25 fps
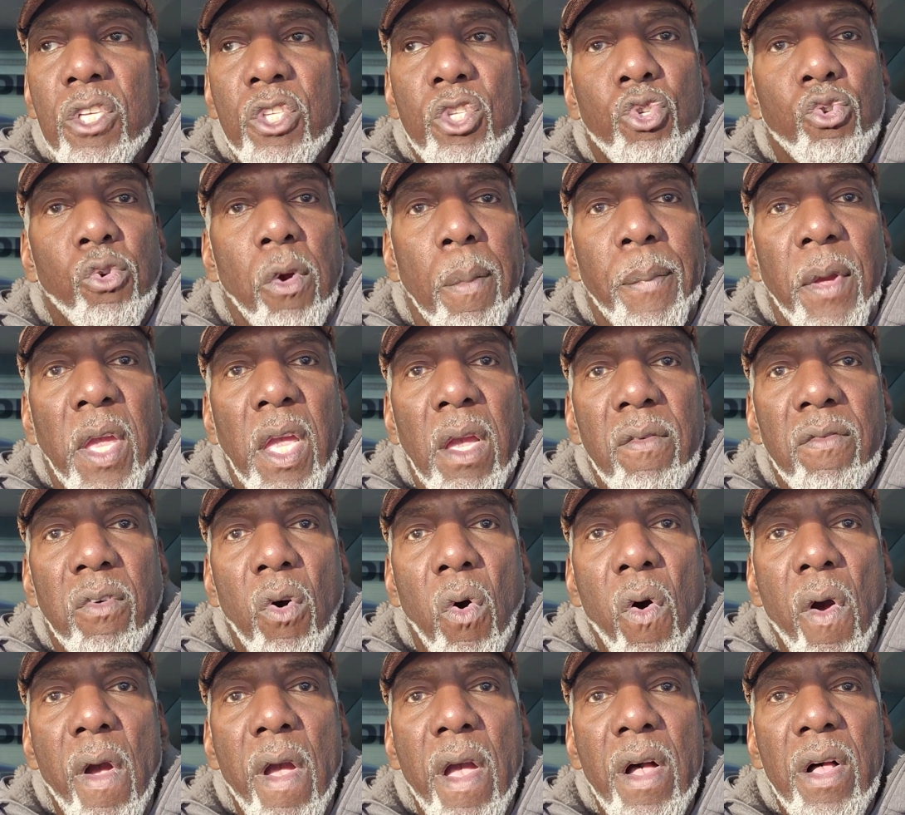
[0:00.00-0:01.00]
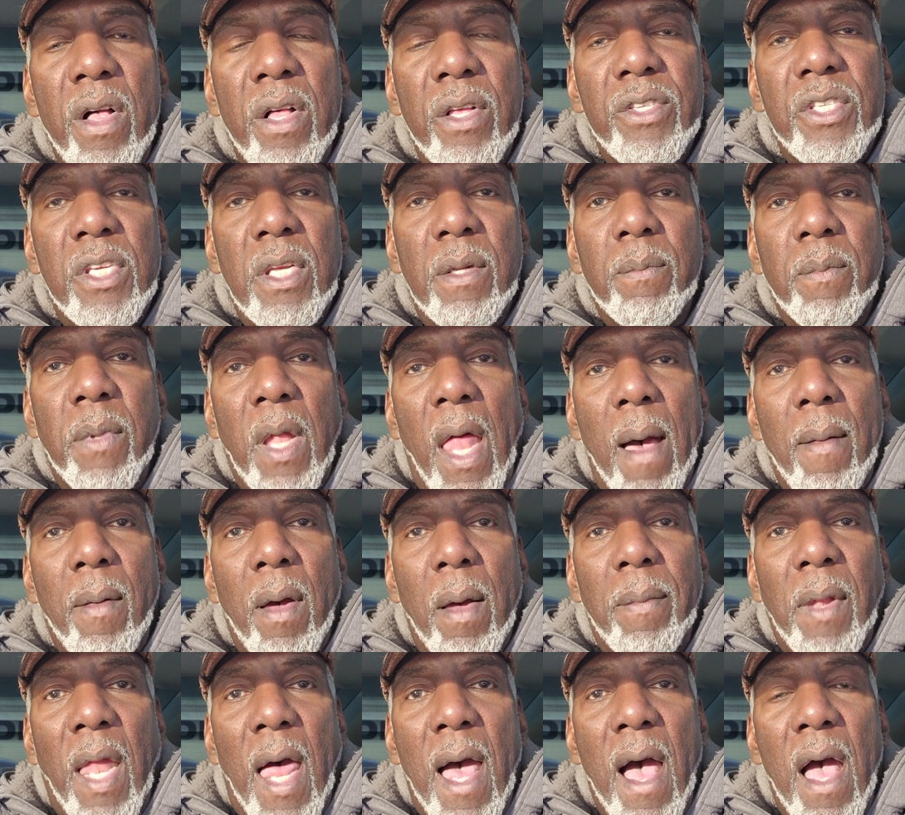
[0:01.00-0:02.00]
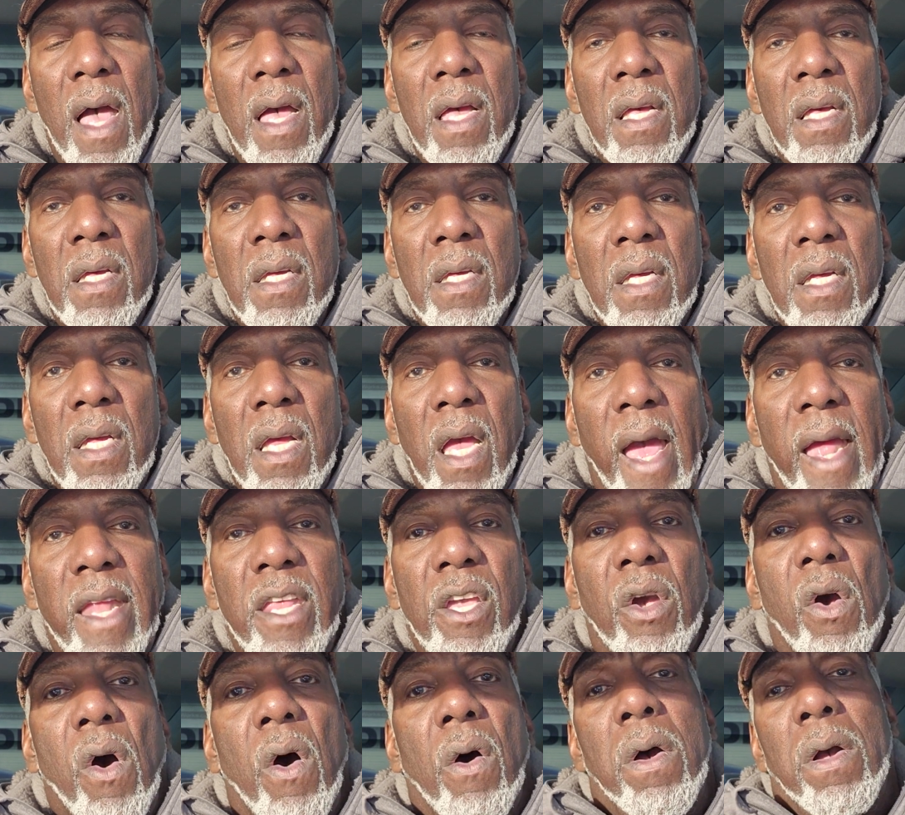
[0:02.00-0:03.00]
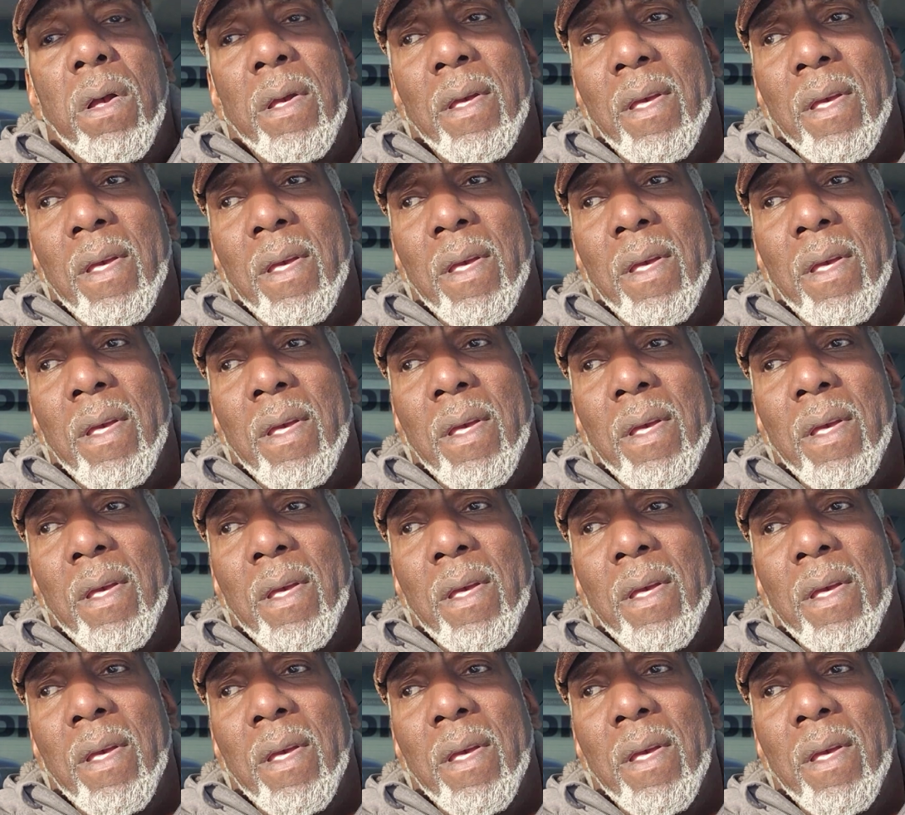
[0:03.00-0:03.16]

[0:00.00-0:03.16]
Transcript: dripping of oils and blah, blah, blah. And you go,